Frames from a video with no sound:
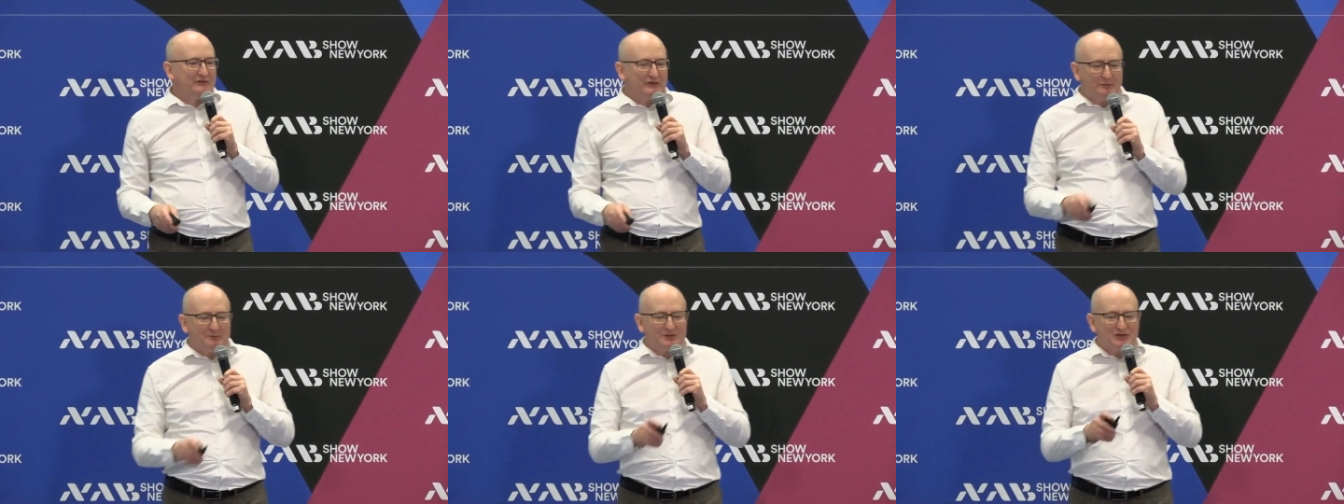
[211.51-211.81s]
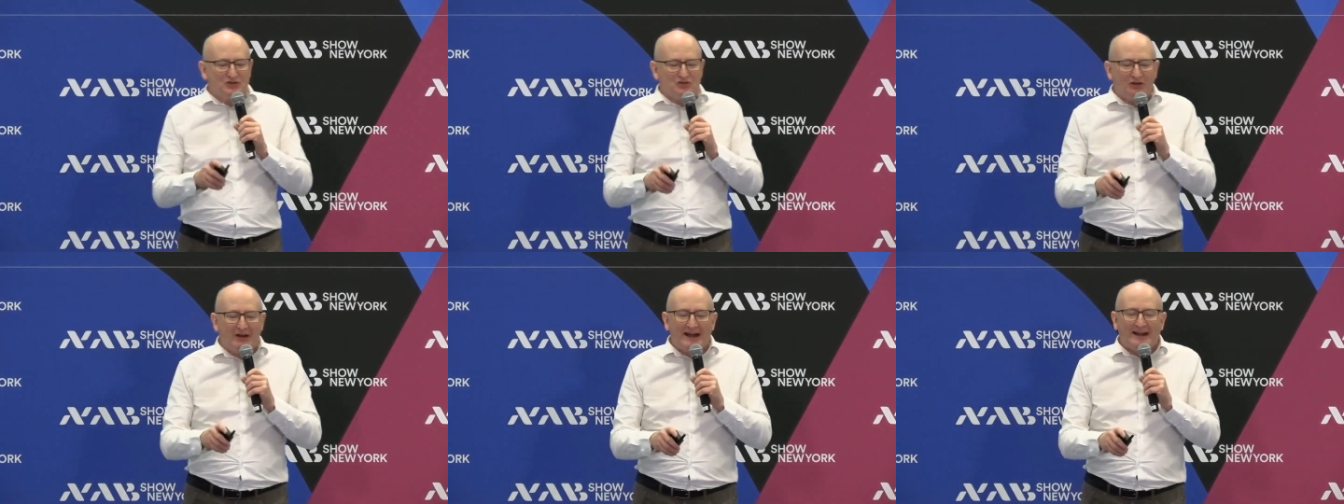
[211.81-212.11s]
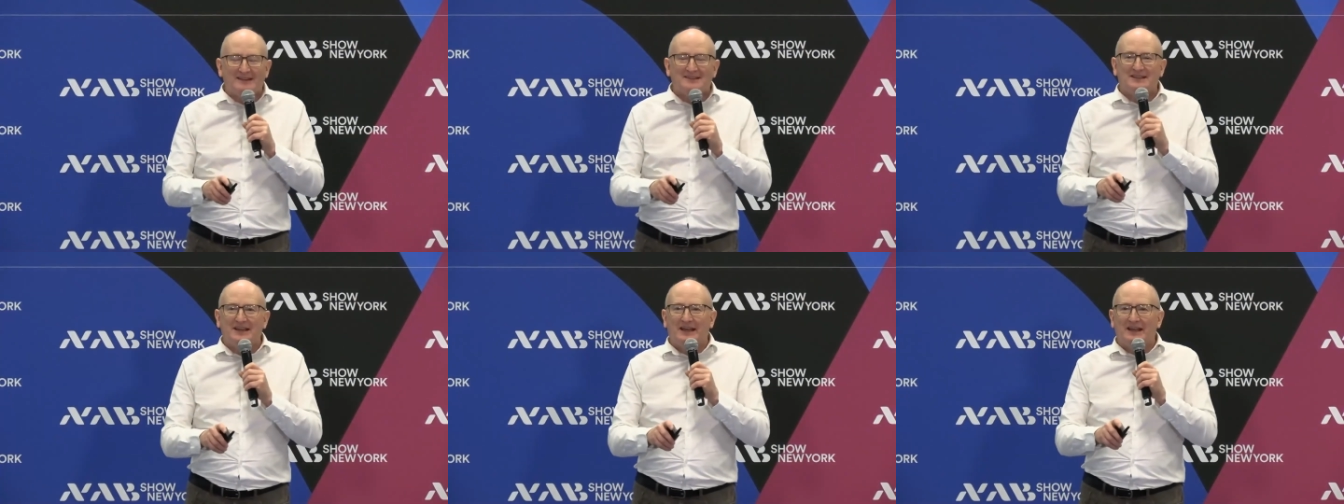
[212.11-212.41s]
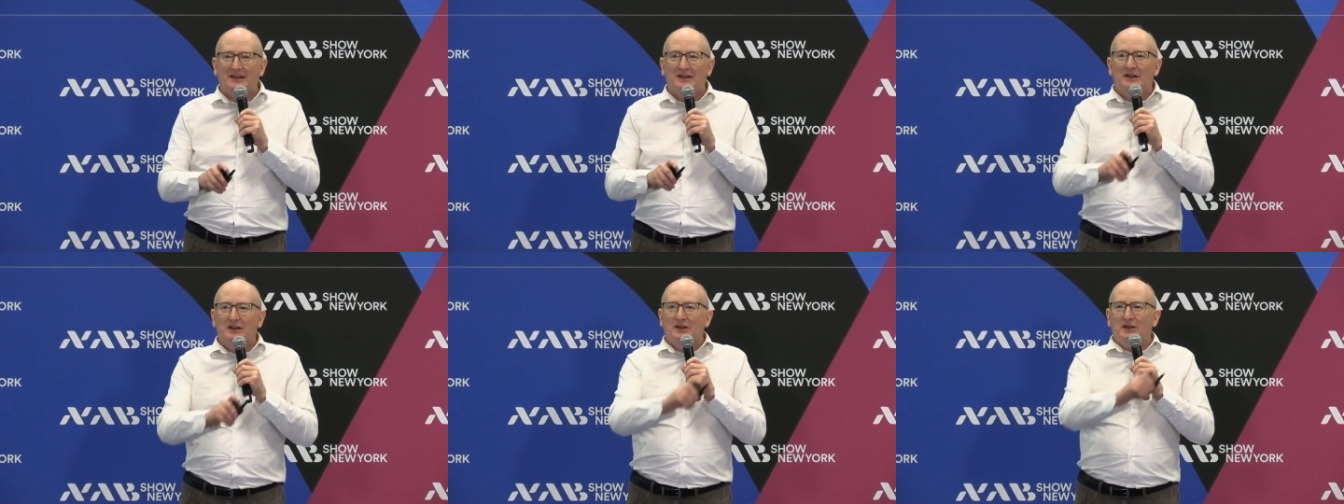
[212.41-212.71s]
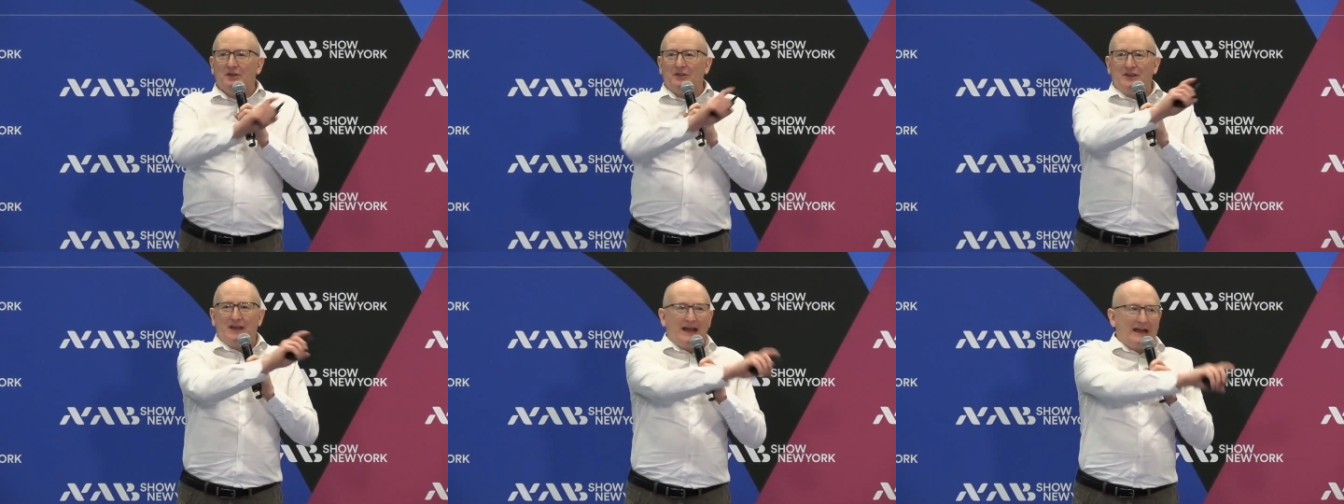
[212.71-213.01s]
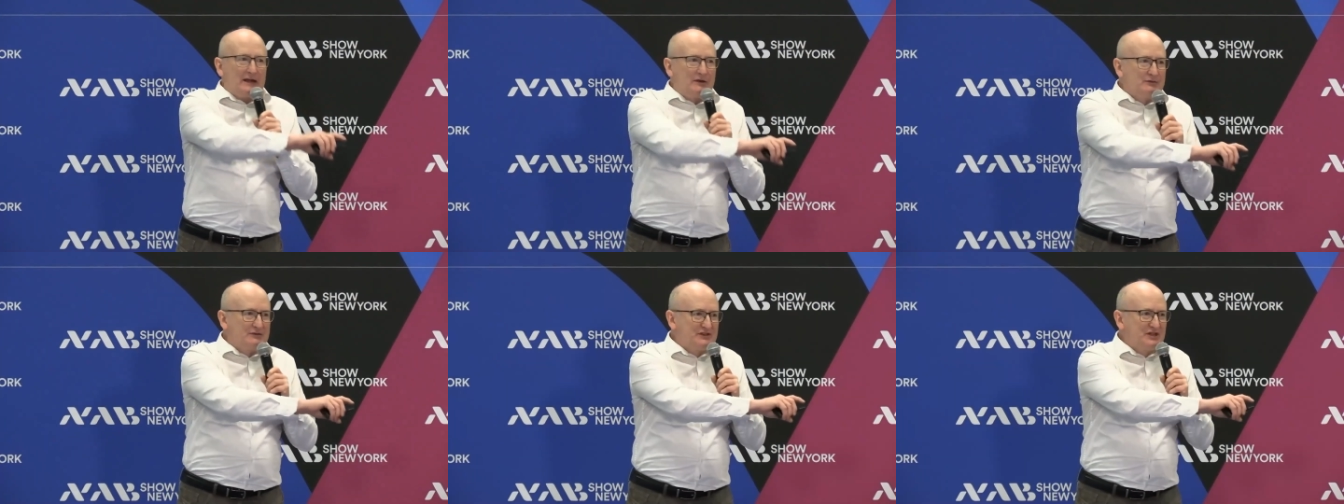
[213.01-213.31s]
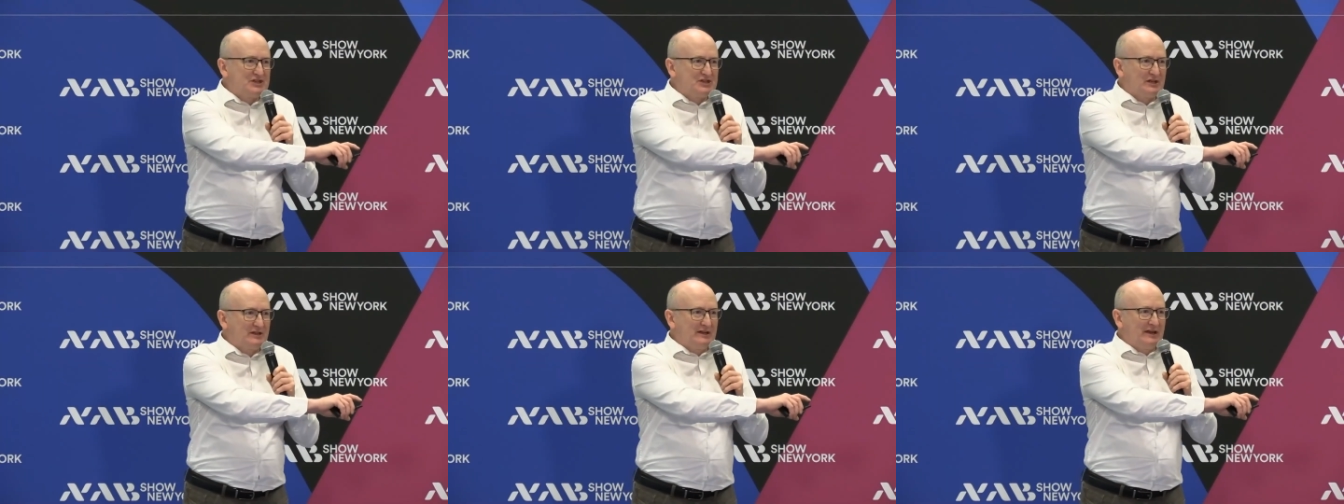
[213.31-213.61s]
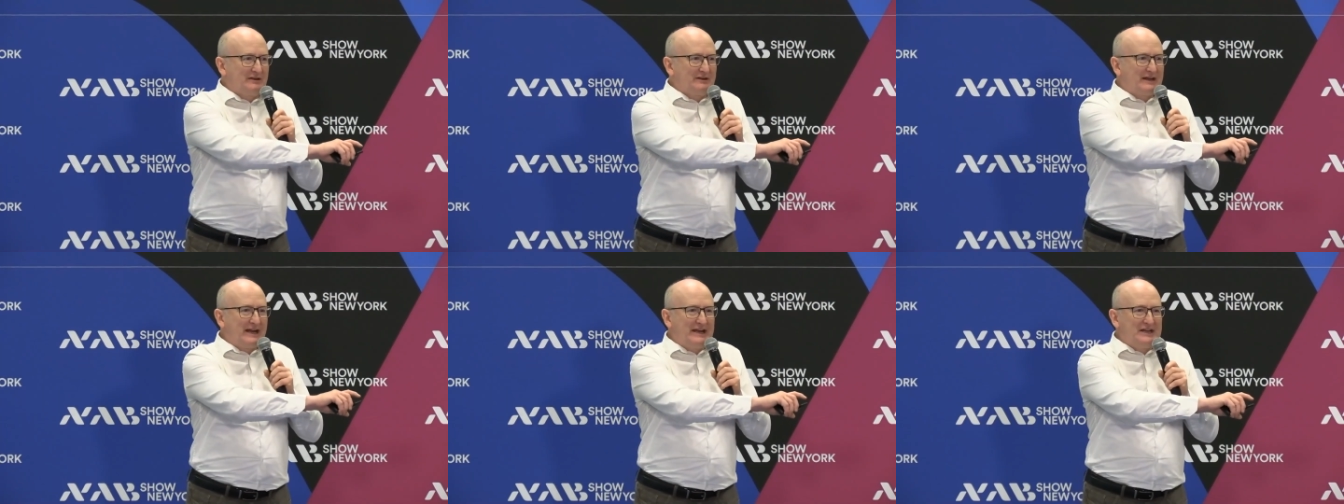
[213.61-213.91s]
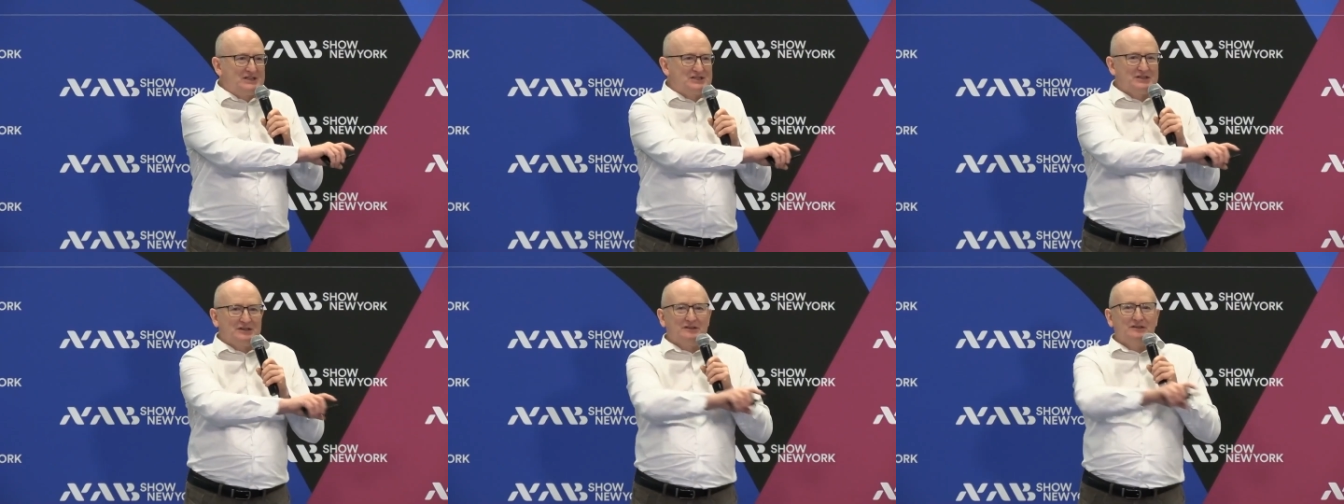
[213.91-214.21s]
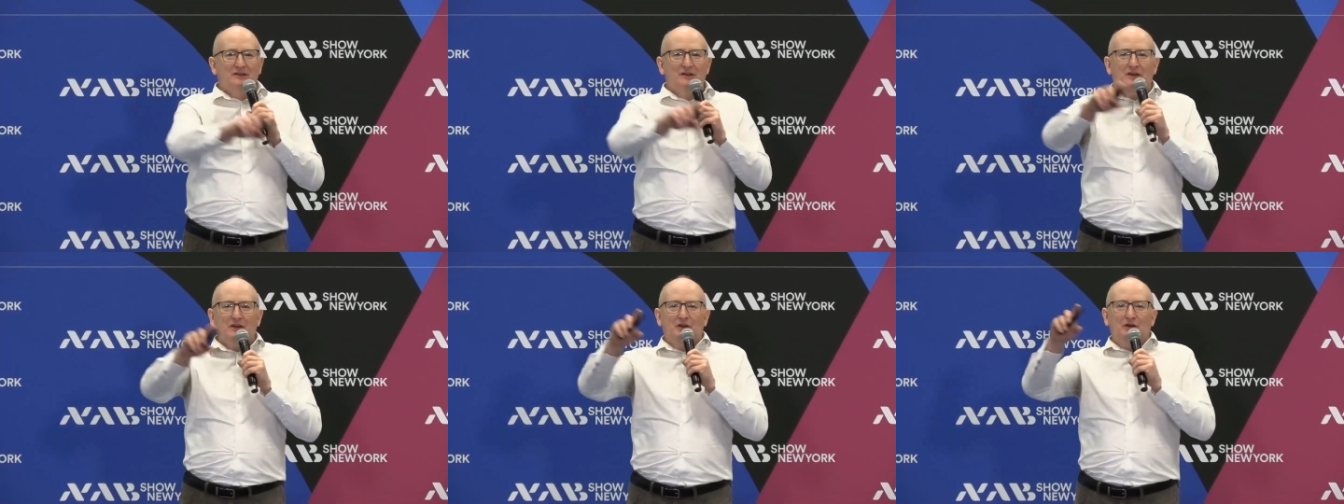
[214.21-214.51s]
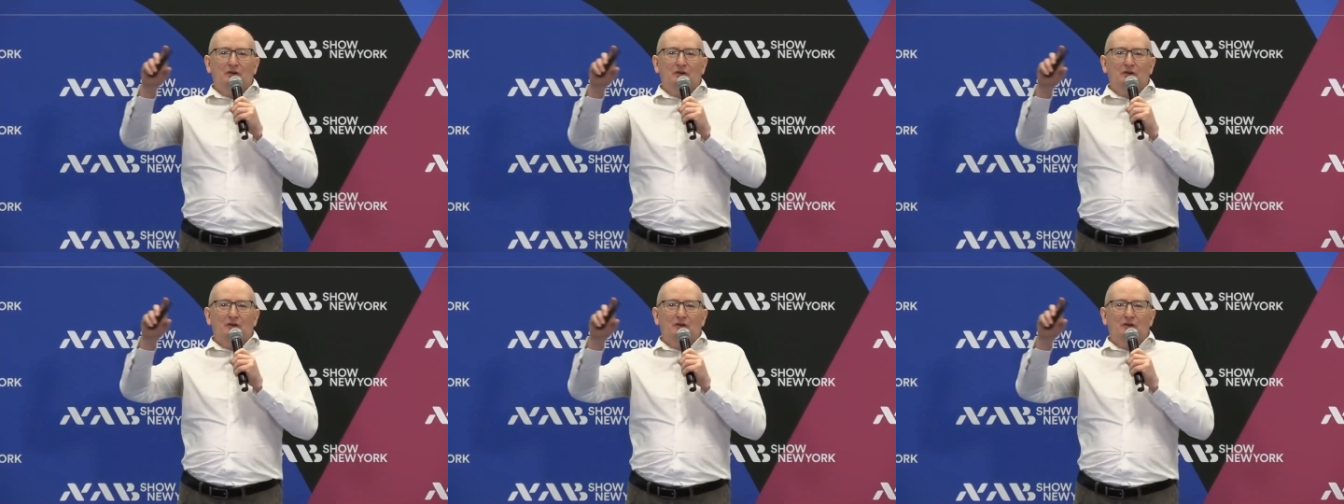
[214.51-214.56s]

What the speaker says: of abstracting the acquisition location